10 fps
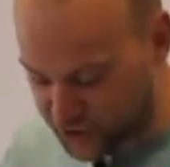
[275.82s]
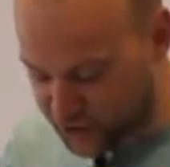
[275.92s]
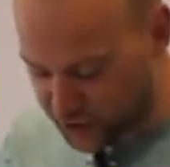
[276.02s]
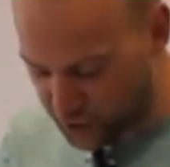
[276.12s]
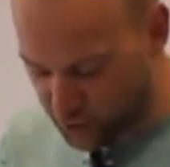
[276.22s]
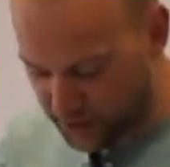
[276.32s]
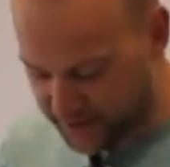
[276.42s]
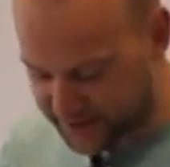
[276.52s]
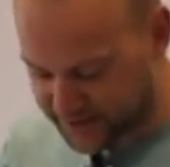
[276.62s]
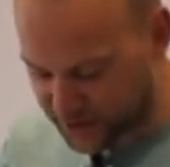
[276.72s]

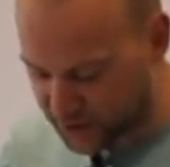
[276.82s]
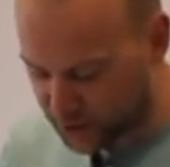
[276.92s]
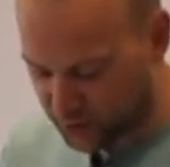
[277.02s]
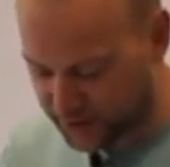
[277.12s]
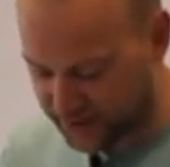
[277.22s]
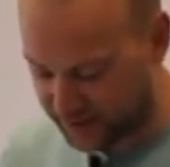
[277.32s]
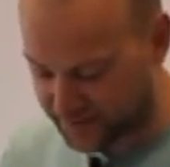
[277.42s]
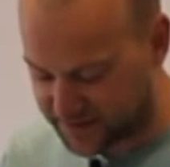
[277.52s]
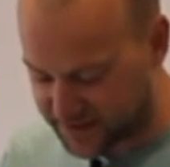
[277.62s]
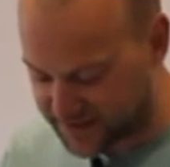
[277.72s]
Surely as the Lord
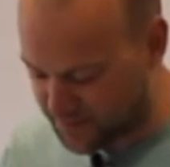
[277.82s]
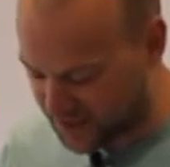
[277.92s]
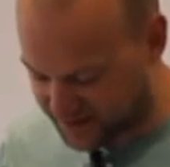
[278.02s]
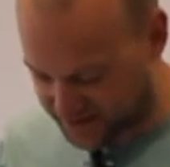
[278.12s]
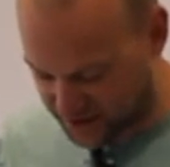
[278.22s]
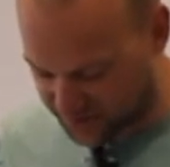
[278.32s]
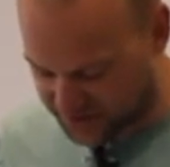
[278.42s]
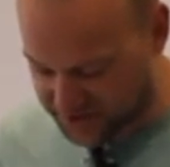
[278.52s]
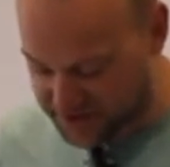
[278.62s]
lives, this man deserves to